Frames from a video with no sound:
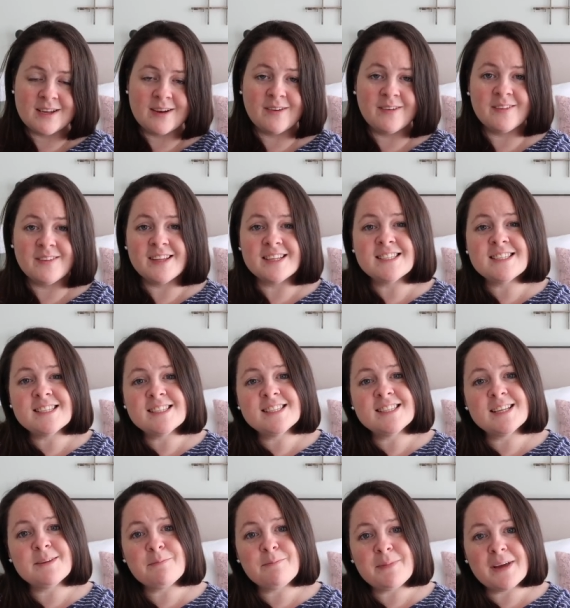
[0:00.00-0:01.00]
So this is
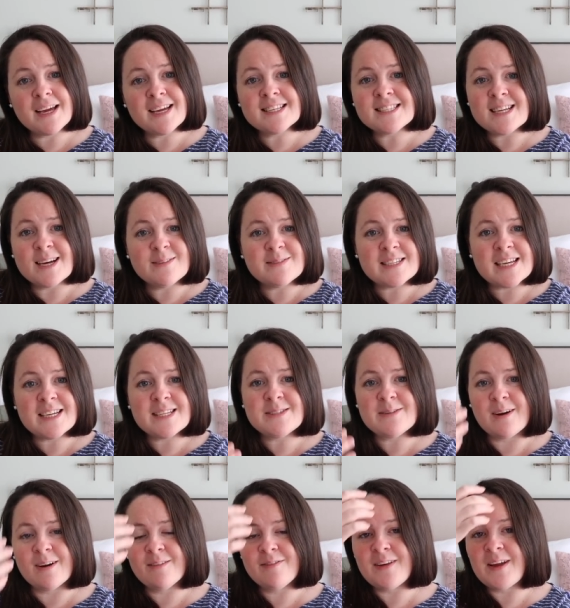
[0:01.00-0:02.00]
the biggest update
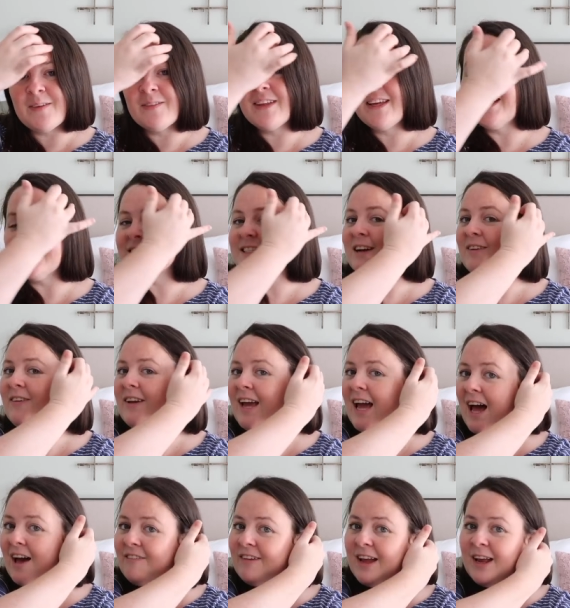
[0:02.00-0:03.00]
to our family, is that we
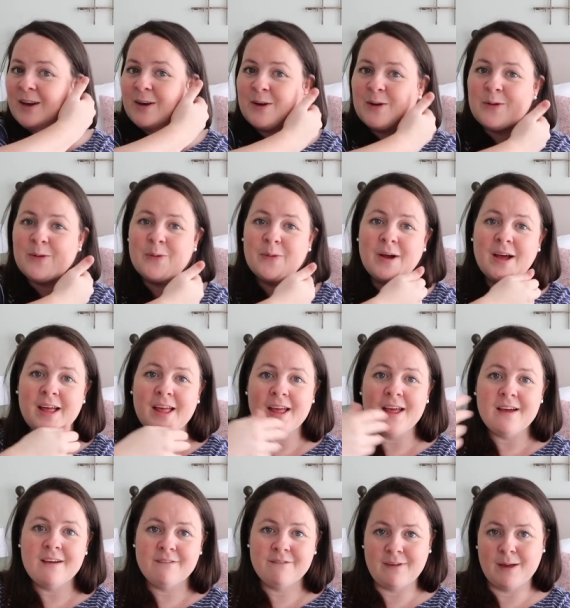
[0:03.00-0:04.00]
have a new
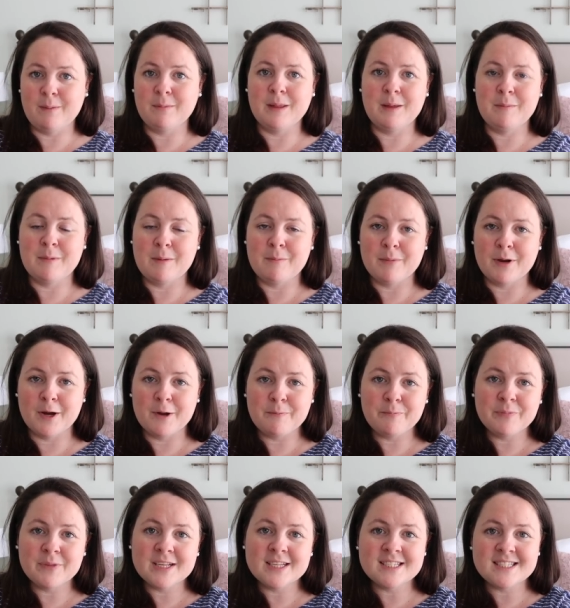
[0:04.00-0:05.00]
family
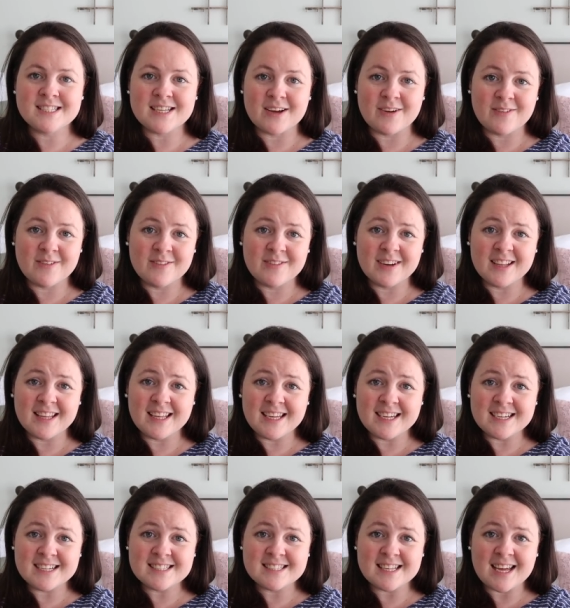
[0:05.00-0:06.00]
member. So we're really
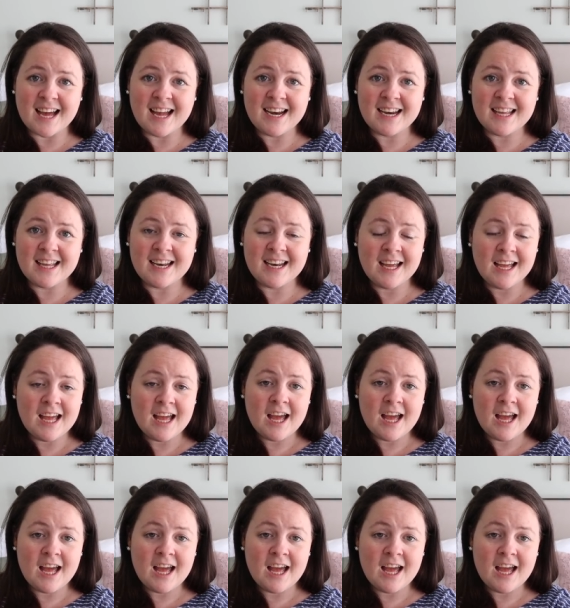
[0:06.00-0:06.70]
excited.